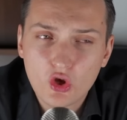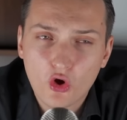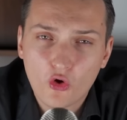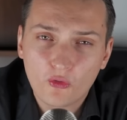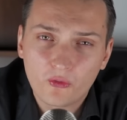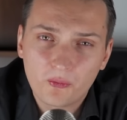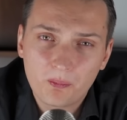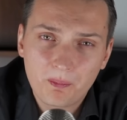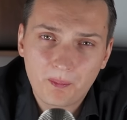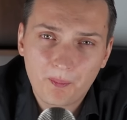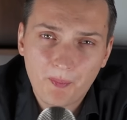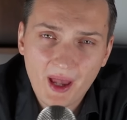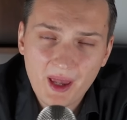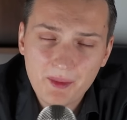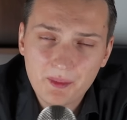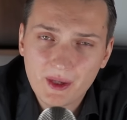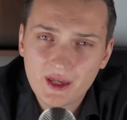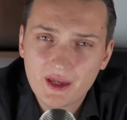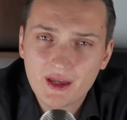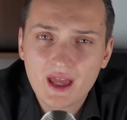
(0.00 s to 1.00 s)
of
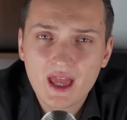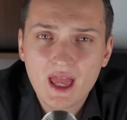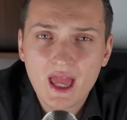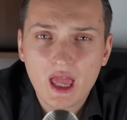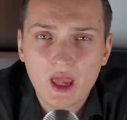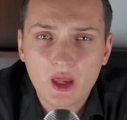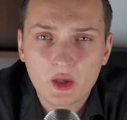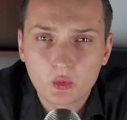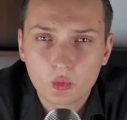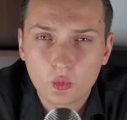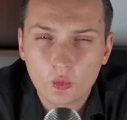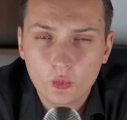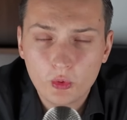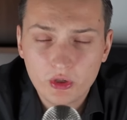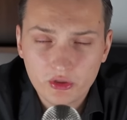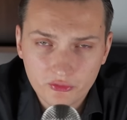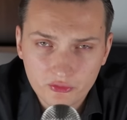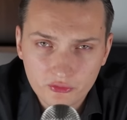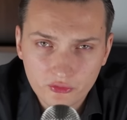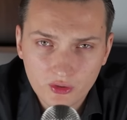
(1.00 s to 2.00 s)
Pepe and
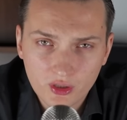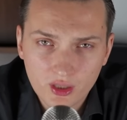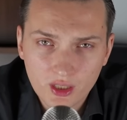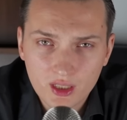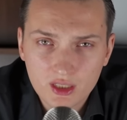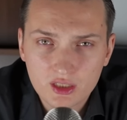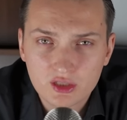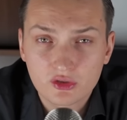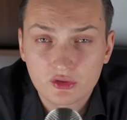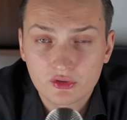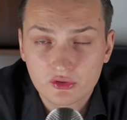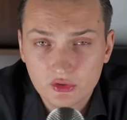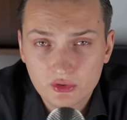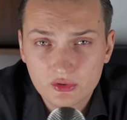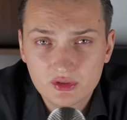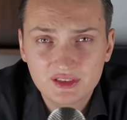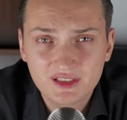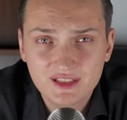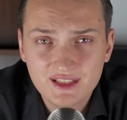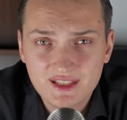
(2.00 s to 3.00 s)
WIF
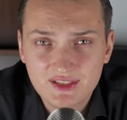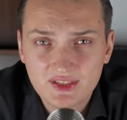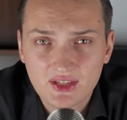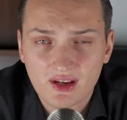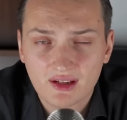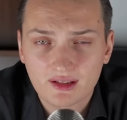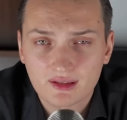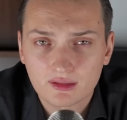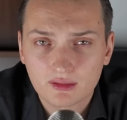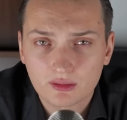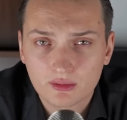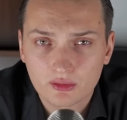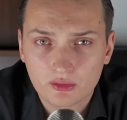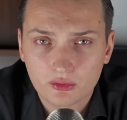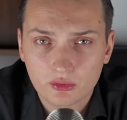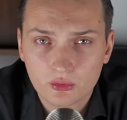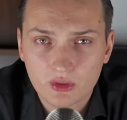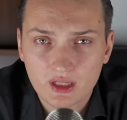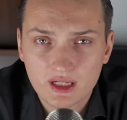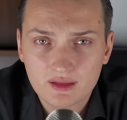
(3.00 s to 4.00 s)
during this cycle,
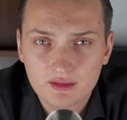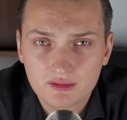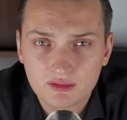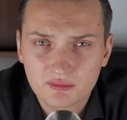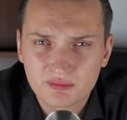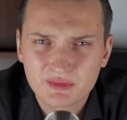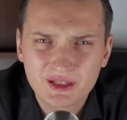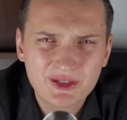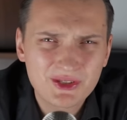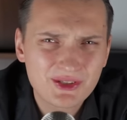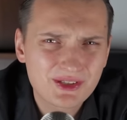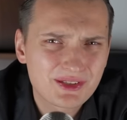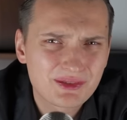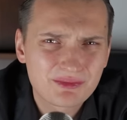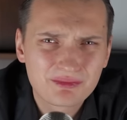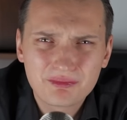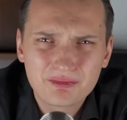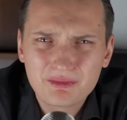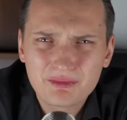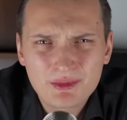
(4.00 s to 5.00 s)
right? Because
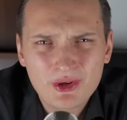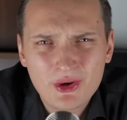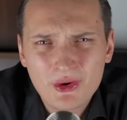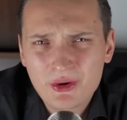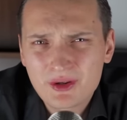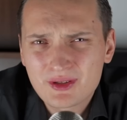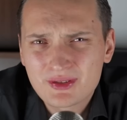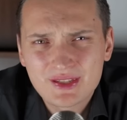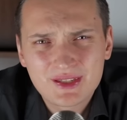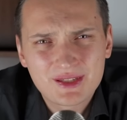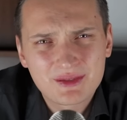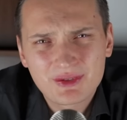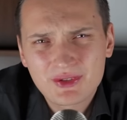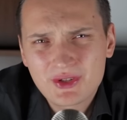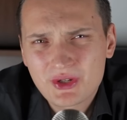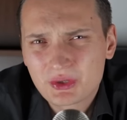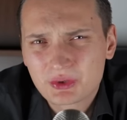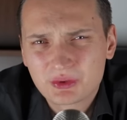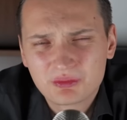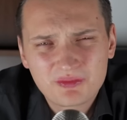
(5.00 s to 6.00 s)
meme coins, you
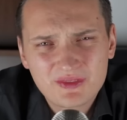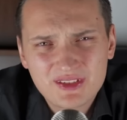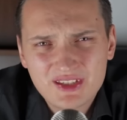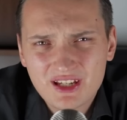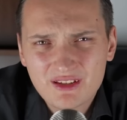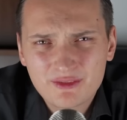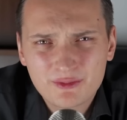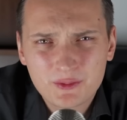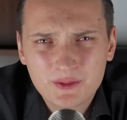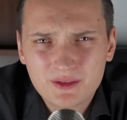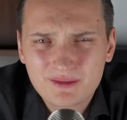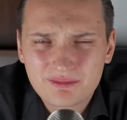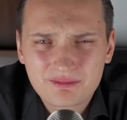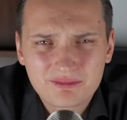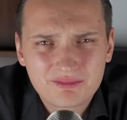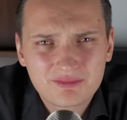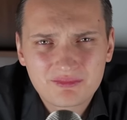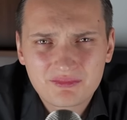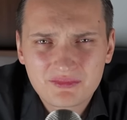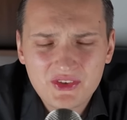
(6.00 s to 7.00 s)
know, something
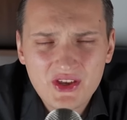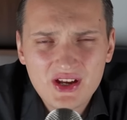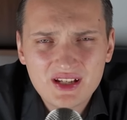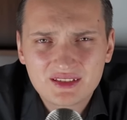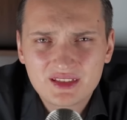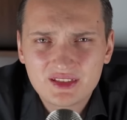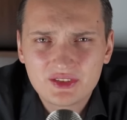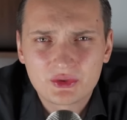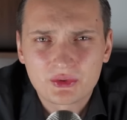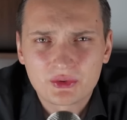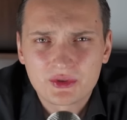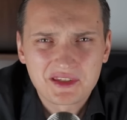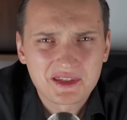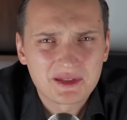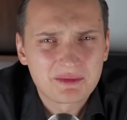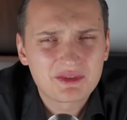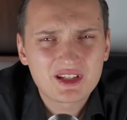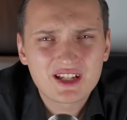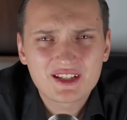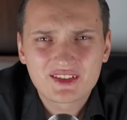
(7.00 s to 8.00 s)
not interesting,
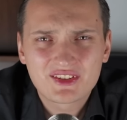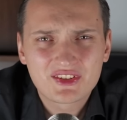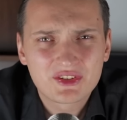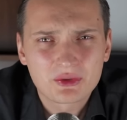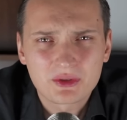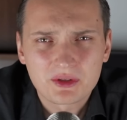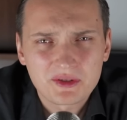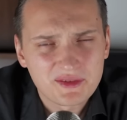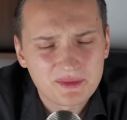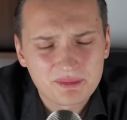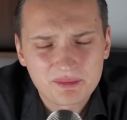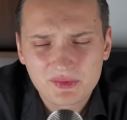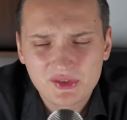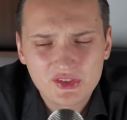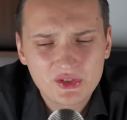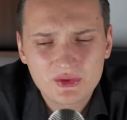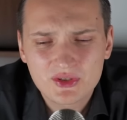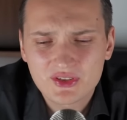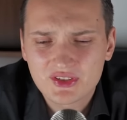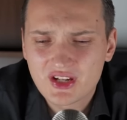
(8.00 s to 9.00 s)
not serious.
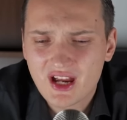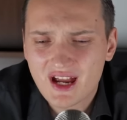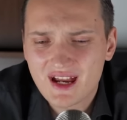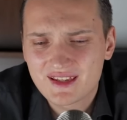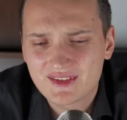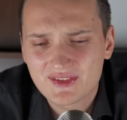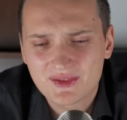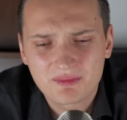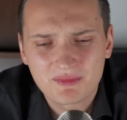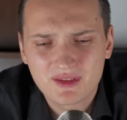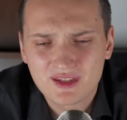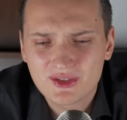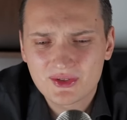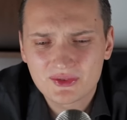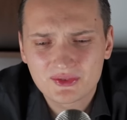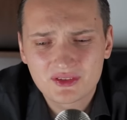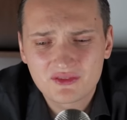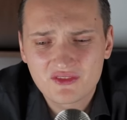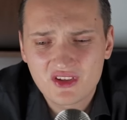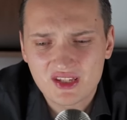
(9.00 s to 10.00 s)
Serious guys, they don't
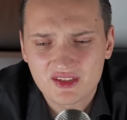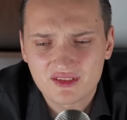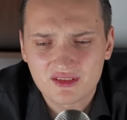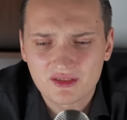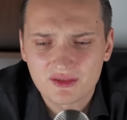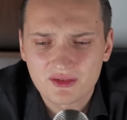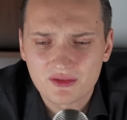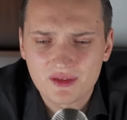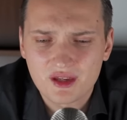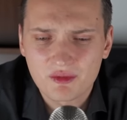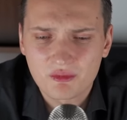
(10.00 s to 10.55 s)
invest into them,